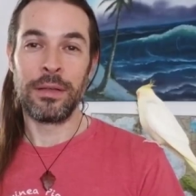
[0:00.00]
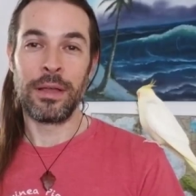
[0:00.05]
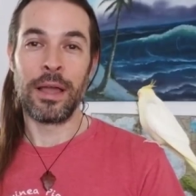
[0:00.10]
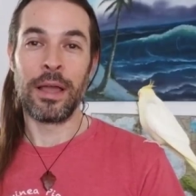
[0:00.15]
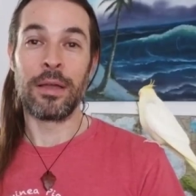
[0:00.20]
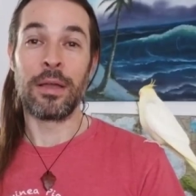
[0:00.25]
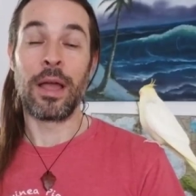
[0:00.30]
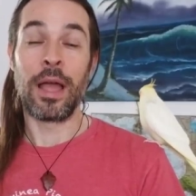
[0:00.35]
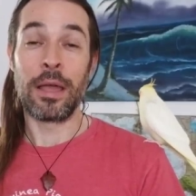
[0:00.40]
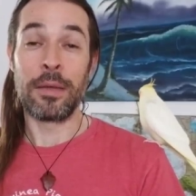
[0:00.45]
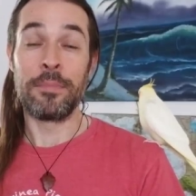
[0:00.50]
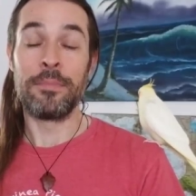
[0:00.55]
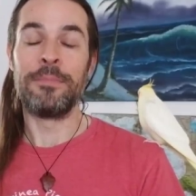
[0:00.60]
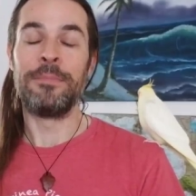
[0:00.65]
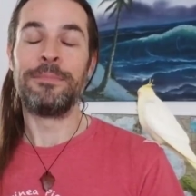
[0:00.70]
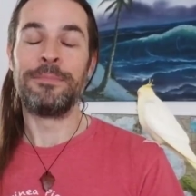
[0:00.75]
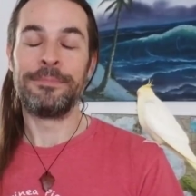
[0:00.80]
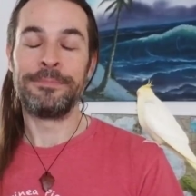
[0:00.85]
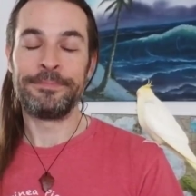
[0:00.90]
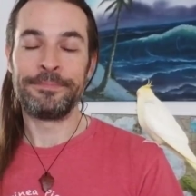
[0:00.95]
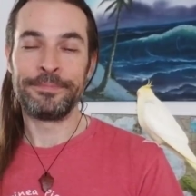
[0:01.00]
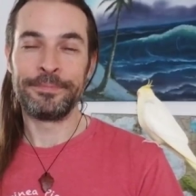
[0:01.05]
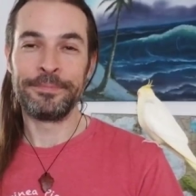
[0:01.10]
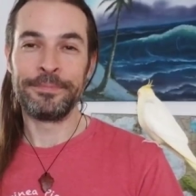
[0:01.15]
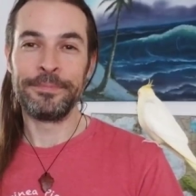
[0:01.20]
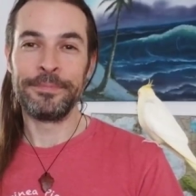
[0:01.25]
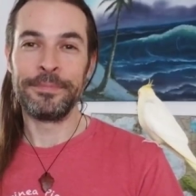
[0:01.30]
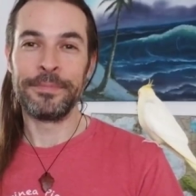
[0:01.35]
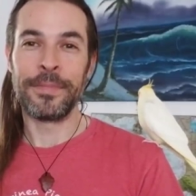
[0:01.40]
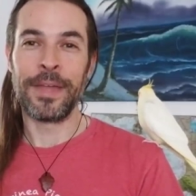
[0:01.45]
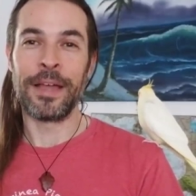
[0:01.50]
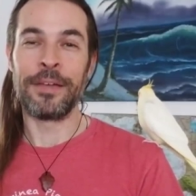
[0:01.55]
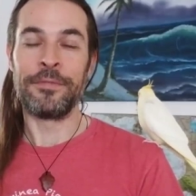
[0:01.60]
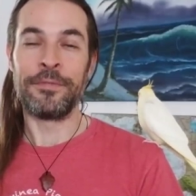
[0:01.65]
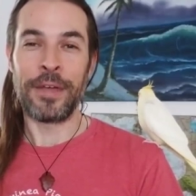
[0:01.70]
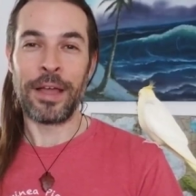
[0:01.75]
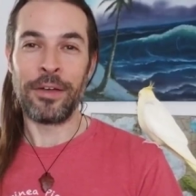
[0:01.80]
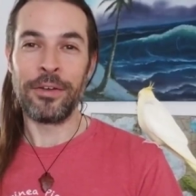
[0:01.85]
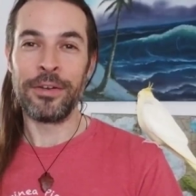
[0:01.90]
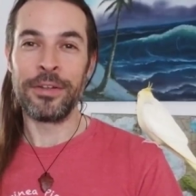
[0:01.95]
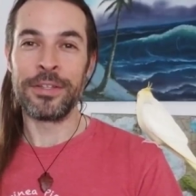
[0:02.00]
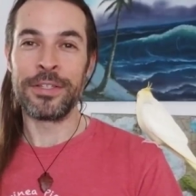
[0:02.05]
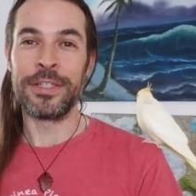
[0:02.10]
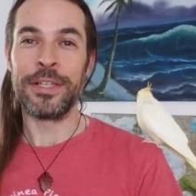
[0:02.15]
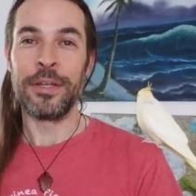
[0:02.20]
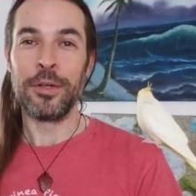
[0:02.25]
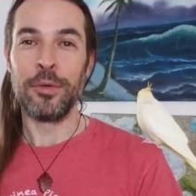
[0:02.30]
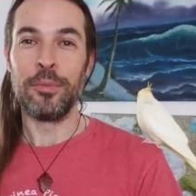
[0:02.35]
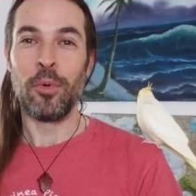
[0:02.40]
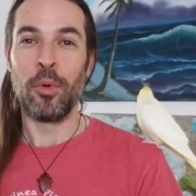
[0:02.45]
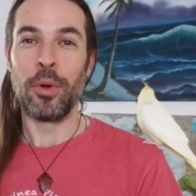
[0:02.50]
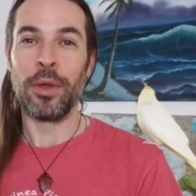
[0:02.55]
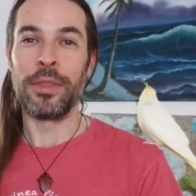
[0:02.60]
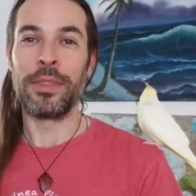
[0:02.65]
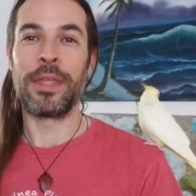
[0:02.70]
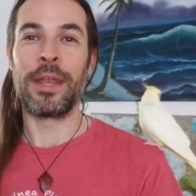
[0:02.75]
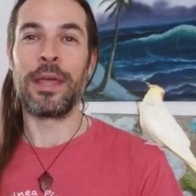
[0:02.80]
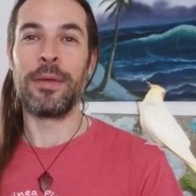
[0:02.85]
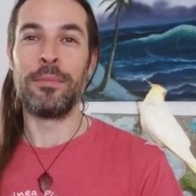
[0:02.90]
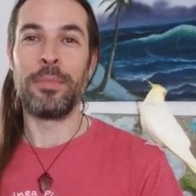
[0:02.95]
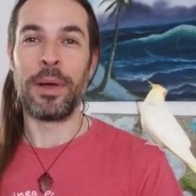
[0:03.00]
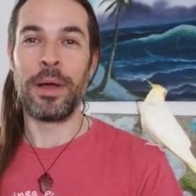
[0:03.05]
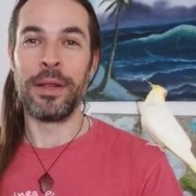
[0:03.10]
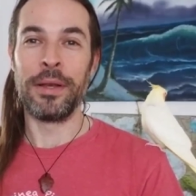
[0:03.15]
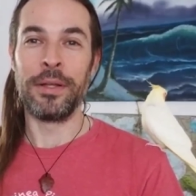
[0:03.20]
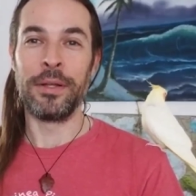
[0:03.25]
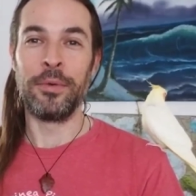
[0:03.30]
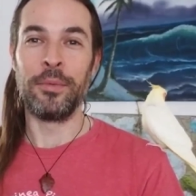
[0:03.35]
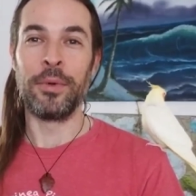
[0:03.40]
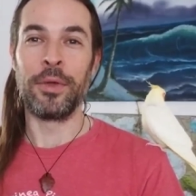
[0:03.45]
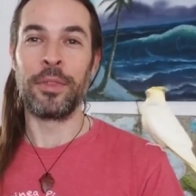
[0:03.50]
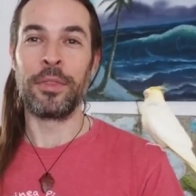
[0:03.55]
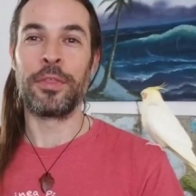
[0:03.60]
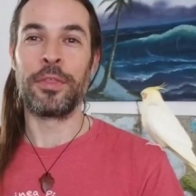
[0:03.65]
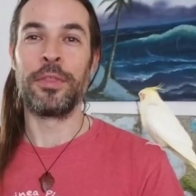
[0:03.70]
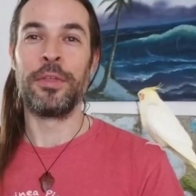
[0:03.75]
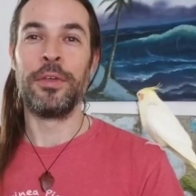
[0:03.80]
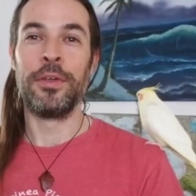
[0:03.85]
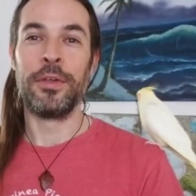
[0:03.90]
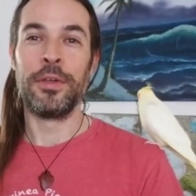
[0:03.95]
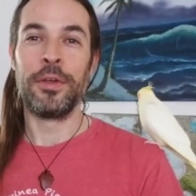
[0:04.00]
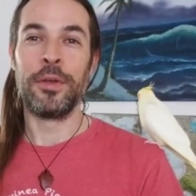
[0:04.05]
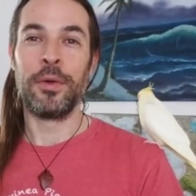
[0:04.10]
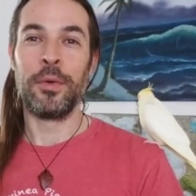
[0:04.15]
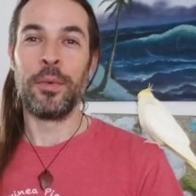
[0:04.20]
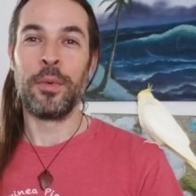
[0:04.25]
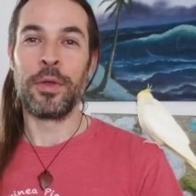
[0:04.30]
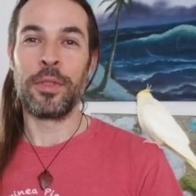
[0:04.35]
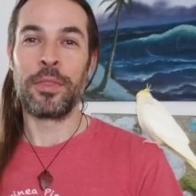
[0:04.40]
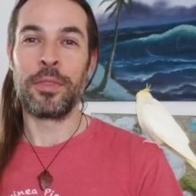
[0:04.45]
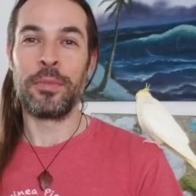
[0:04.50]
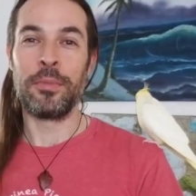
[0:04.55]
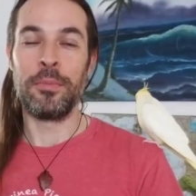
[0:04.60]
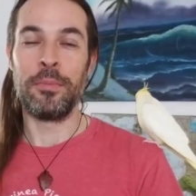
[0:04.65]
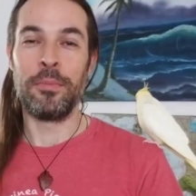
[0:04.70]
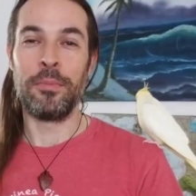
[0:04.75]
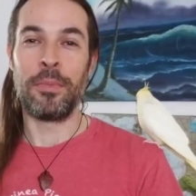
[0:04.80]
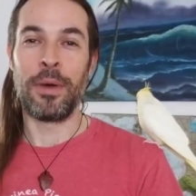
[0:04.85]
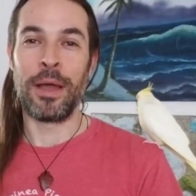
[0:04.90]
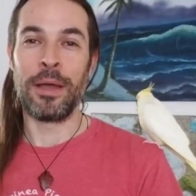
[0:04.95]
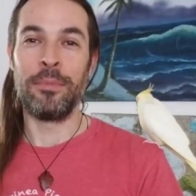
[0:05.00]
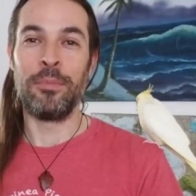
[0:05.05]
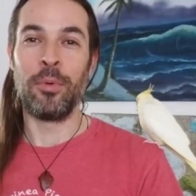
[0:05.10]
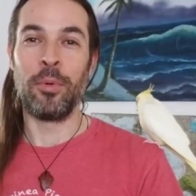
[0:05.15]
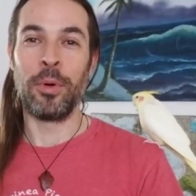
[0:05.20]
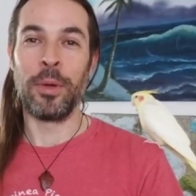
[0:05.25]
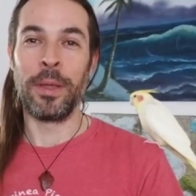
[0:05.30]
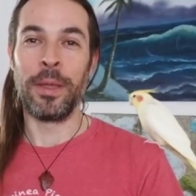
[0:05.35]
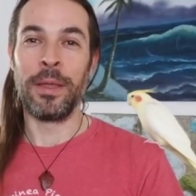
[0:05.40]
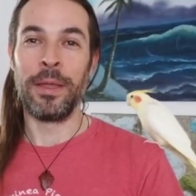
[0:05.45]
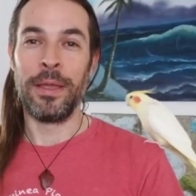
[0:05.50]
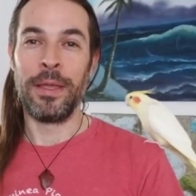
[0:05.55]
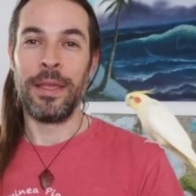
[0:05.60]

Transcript: I, I I found a single boy that I bonded with with my boy